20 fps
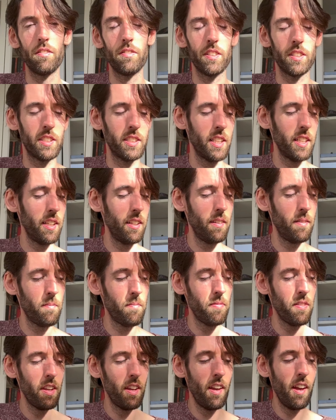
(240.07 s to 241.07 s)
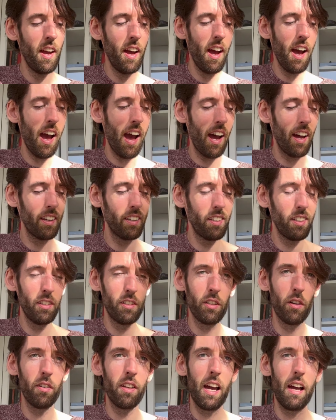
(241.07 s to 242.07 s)
of the C. And you
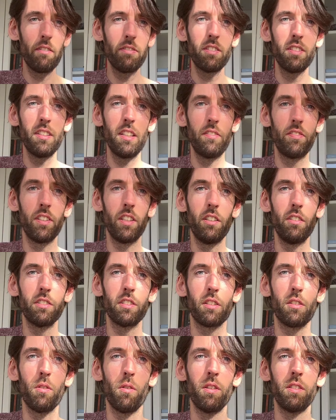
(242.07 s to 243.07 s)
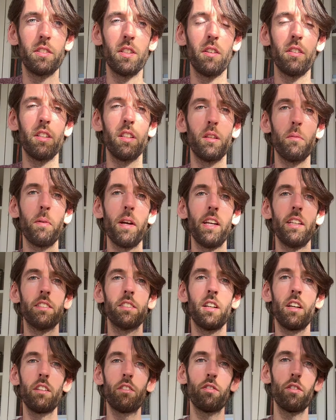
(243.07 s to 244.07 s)
don't have to even use a chord tone on the
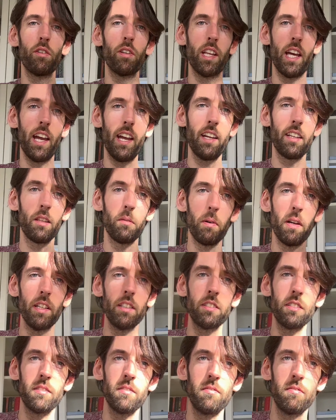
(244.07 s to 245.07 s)
bass. I threw an A in the bass,